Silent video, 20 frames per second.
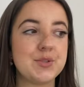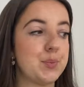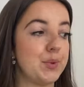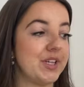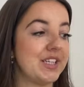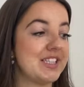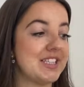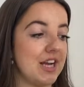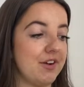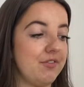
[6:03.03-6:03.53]
but
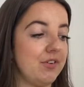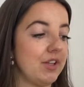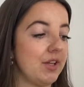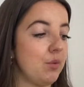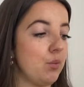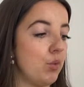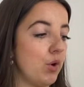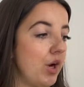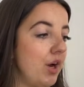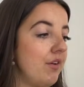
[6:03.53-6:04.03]
it's definitely
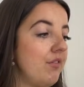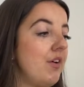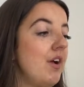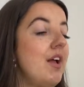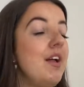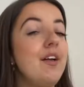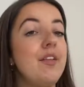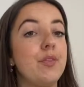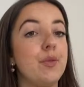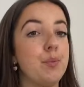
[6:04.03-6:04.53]
worth
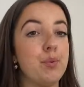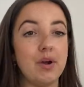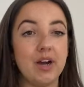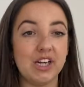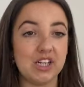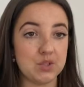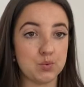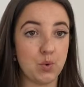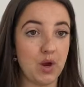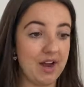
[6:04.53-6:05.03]
the
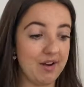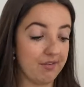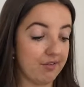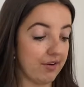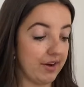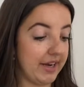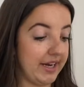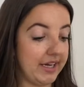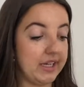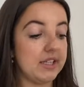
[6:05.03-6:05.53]
price whatever
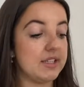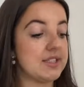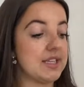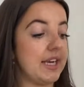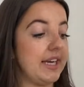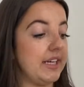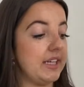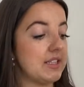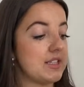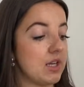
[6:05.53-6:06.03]
it is
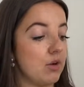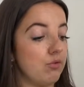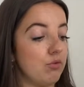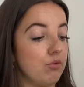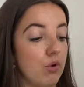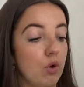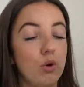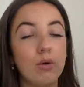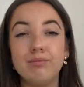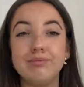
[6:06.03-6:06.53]
it's
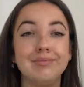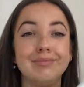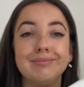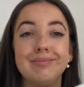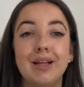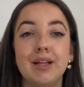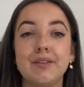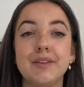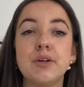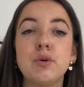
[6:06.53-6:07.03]

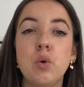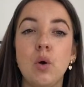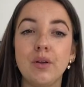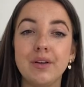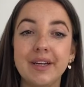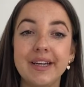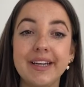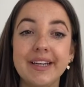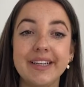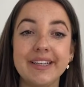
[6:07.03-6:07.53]
the
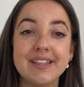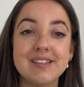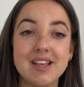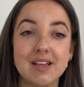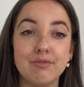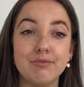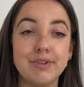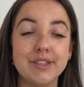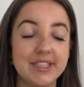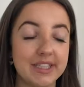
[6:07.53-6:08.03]
quality is
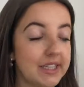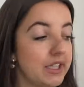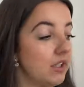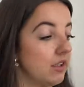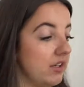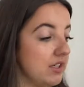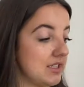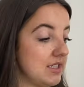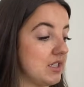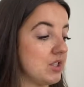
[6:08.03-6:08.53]

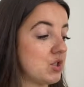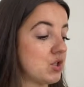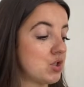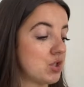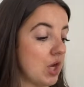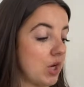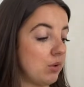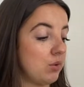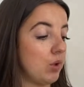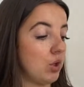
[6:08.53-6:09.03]
ridiculous it's
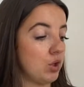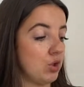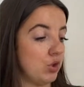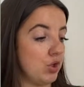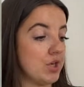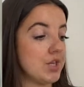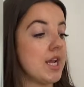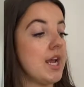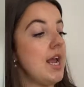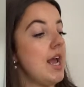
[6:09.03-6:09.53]
so
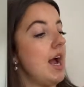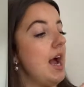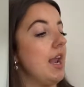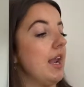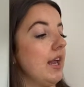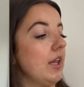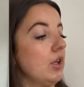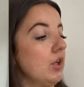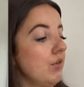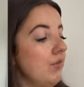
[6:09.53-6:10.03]
good and i
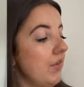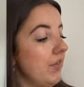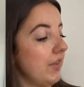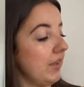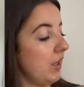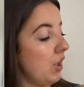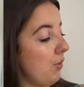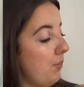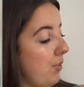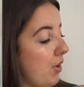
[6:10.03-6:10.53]
love the
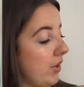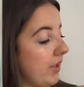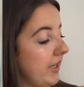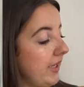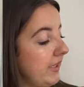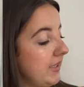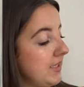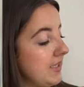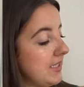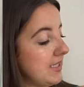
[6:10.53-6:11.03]
little
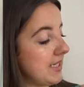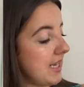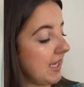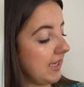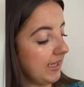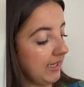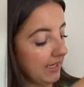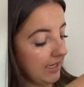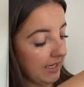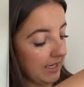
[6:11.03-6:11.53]
pocket detail
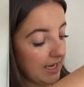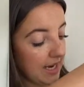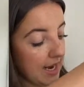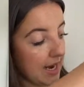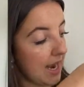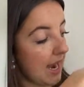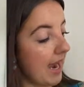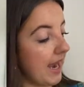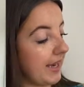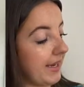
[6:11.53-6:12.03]
in here
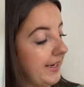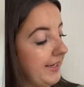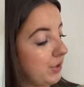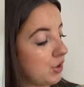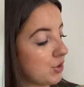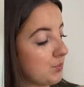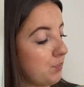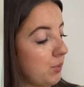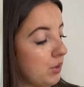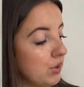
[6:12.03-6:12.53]
and it
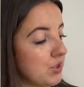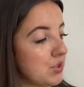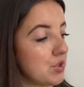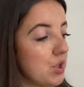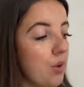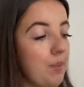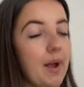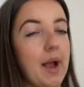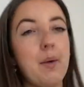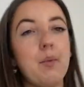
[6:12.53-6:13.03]
just buttons
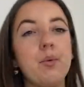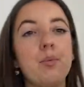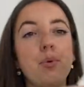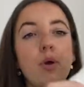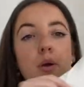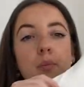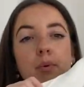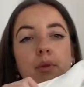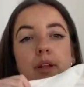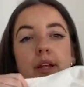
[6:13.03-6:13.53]
up i would
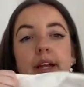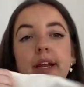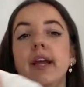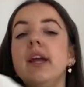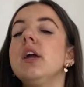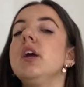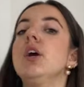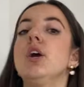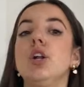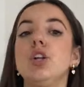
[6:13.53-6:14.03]
probably
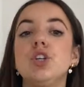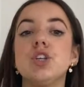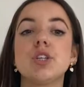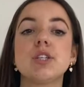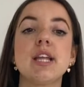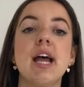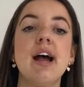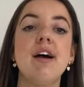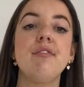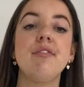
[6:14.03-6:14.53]
just
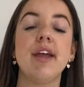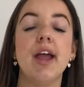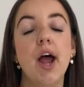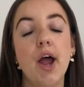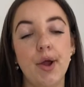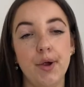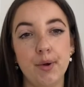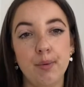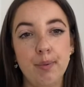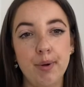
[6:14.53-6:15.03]
have it
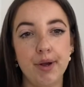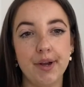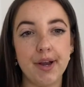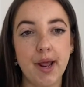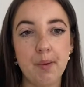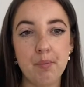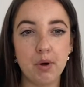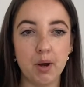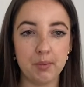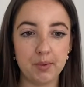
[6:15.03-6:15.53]
open i
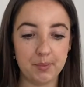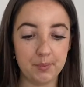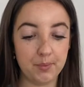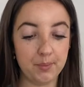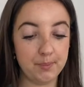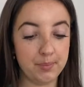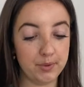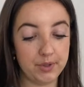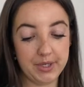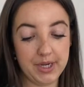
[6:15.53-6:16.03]
probably won't
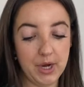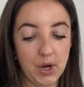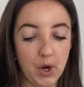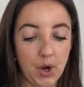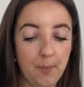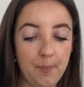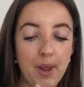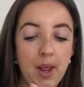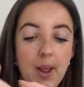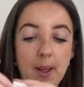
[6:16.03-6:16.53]
button it up